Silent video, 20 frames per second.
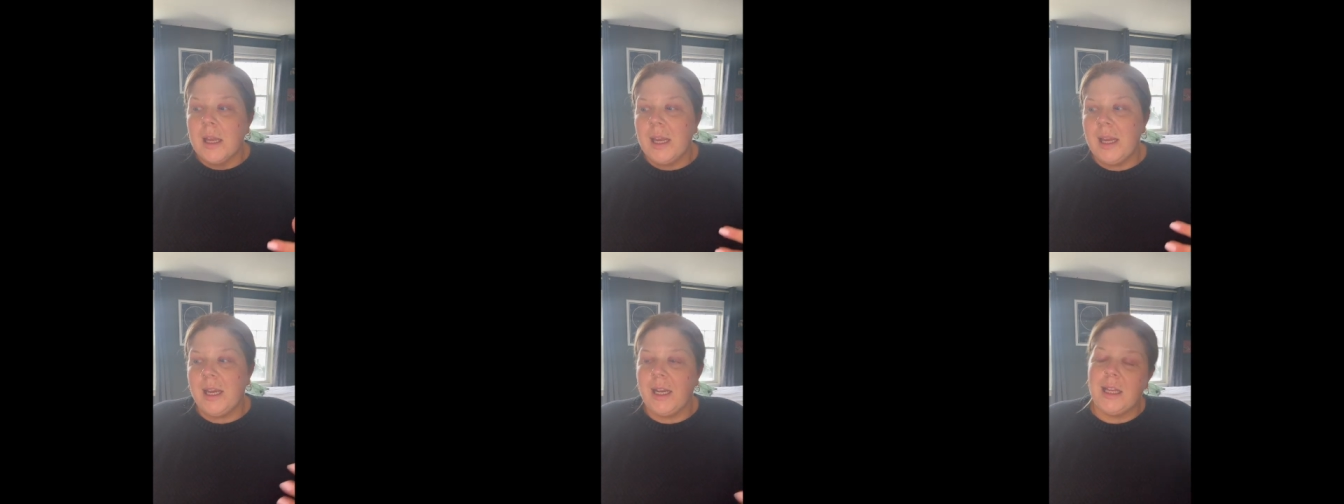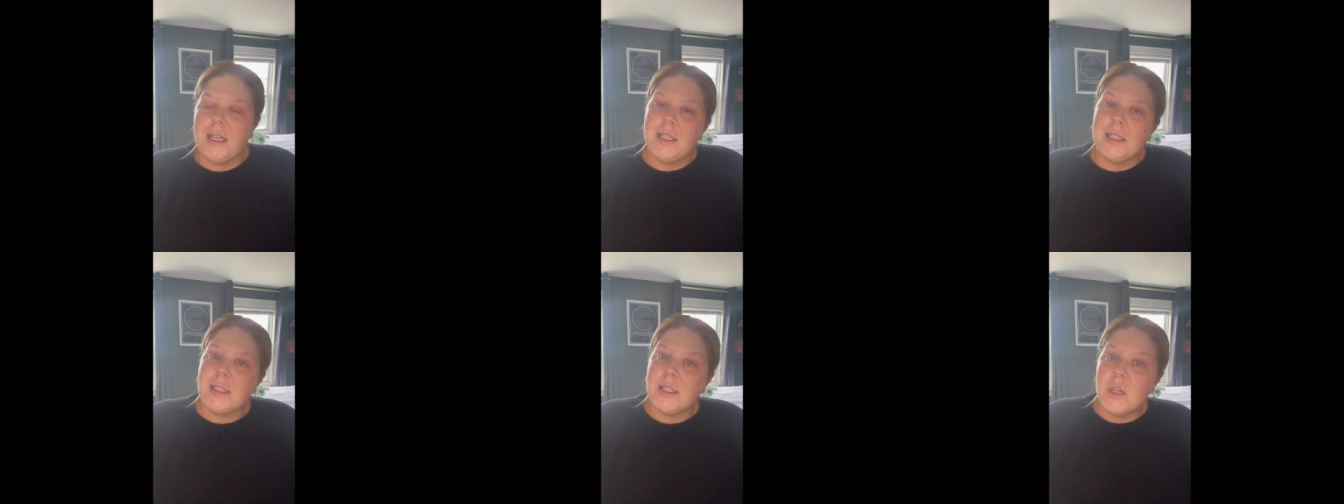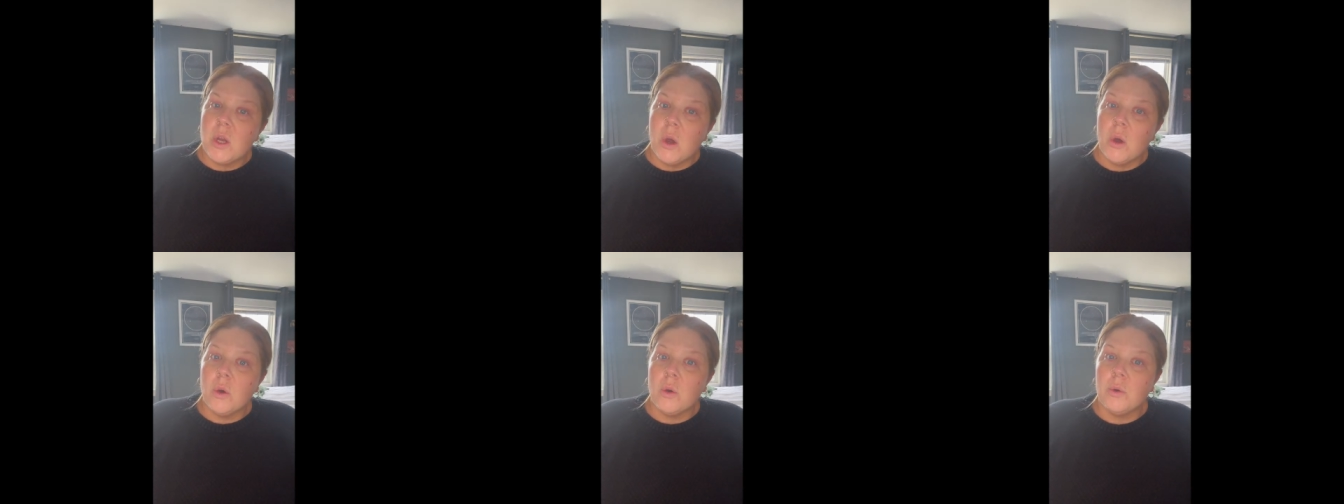It is
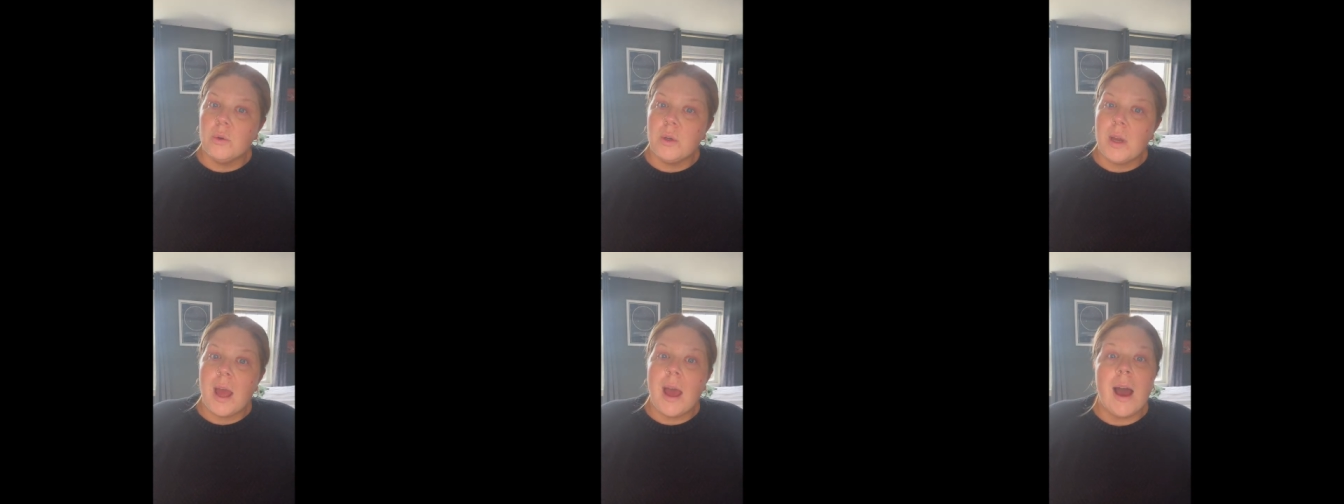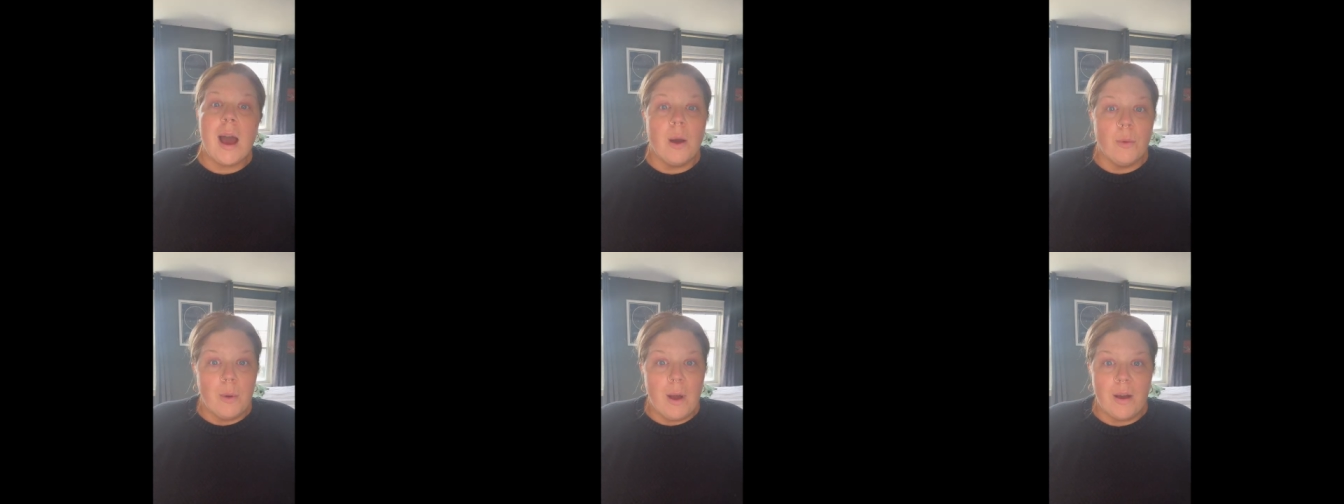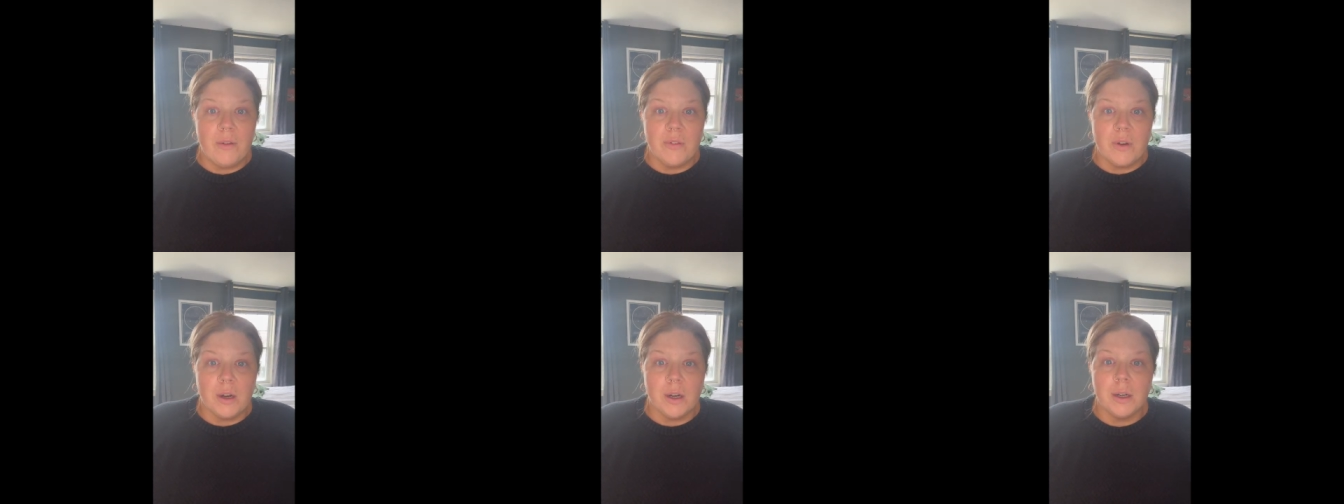known,
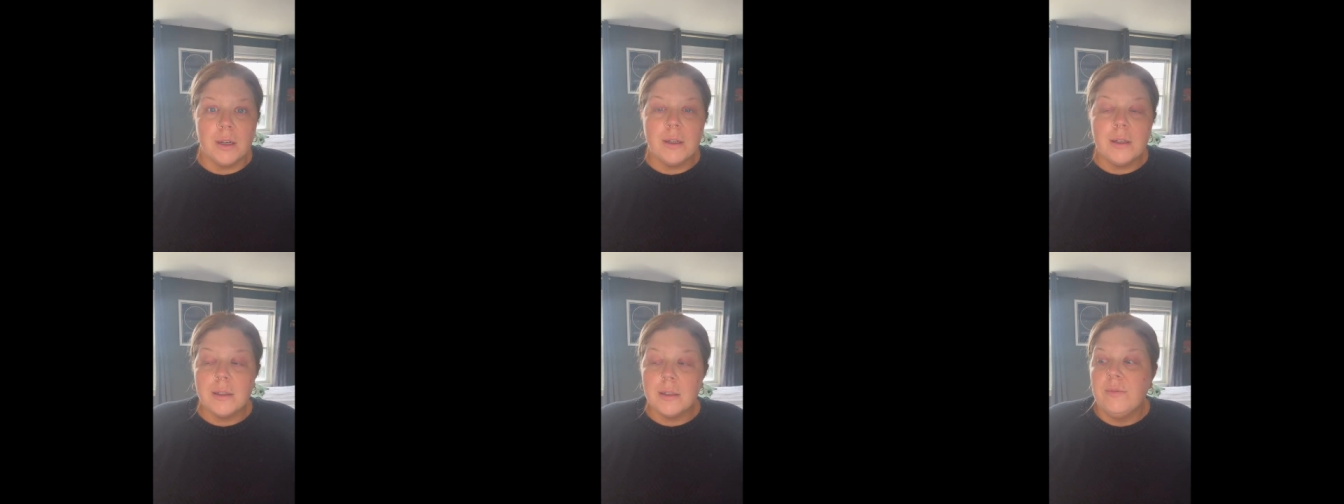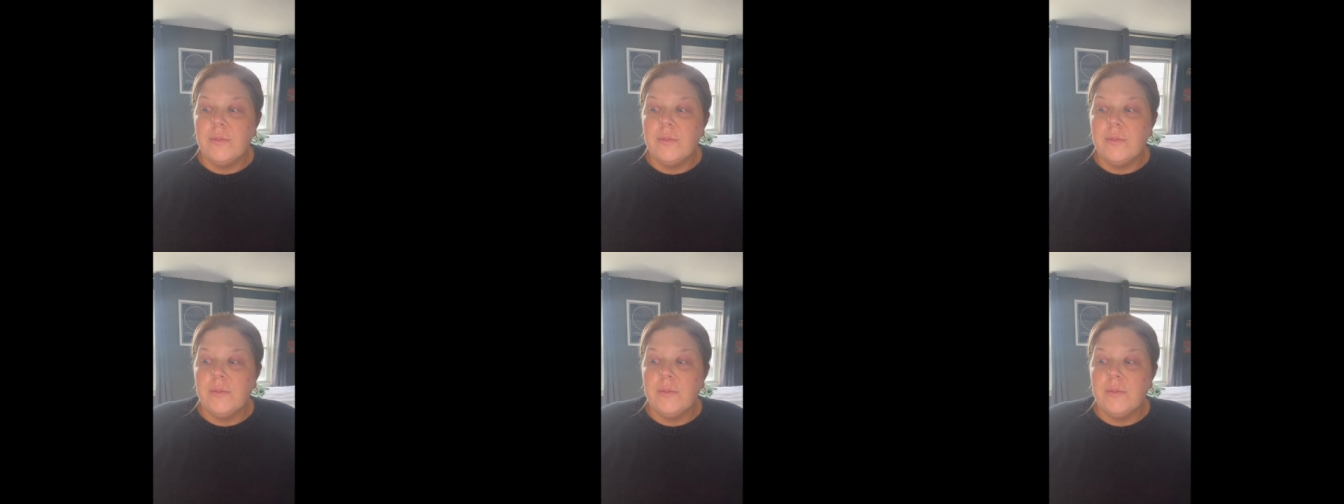however,